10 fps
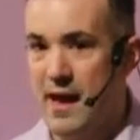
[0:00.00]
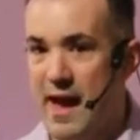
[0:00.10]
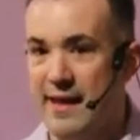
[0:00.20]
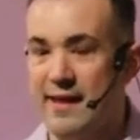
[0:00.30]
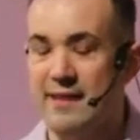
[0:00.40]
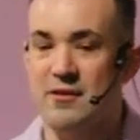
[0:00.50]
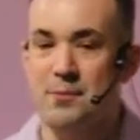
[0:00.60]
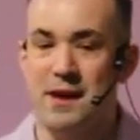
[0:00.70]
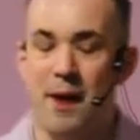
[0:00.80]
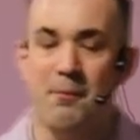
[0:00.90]
And lets us
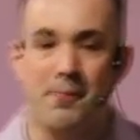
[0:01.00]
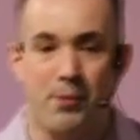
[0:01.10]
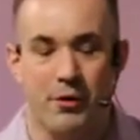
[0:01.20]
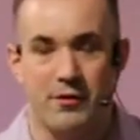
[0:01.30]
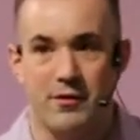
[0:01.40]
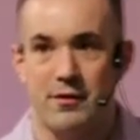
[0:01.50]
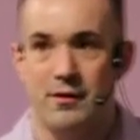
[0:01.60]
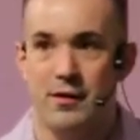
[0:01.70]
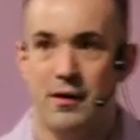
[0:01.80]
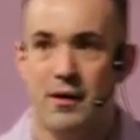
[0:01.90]
become the person
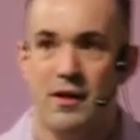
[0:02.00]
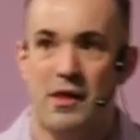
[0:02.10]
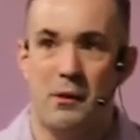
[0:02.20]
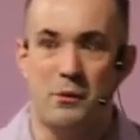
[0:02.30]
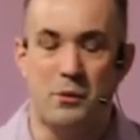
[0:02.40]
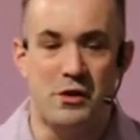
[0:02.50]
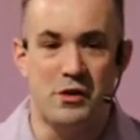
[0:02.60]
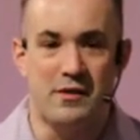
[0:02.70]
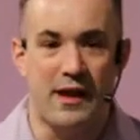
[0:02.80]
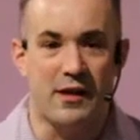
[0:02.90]

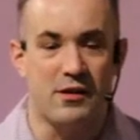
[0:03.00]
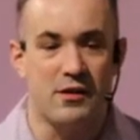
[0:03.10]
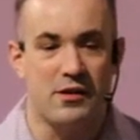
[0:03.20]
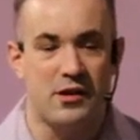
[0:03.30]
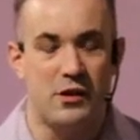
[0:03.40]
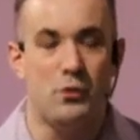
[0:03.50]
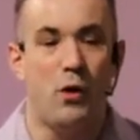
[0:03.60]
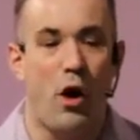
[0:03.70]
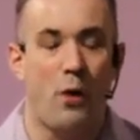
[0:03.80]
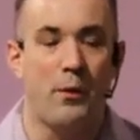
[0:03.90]
that you
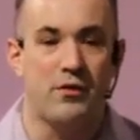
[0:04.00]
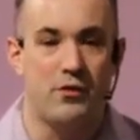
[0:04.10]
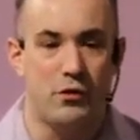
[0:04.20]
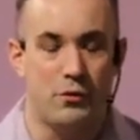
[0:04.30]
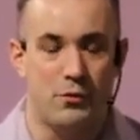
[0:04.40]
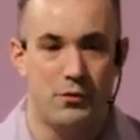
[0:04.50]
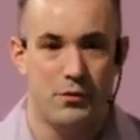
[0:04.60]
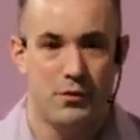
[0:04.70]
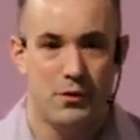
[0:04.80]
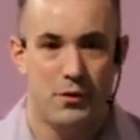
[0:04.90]
always knew
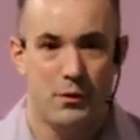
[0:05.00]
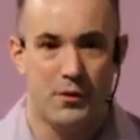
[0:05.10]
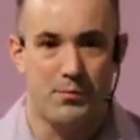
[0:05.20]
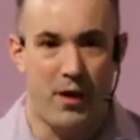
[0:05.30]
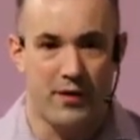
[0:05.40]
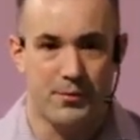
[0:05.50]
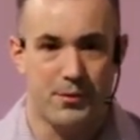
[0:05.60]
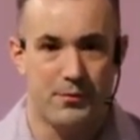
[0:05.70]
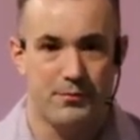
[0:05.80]
was possible.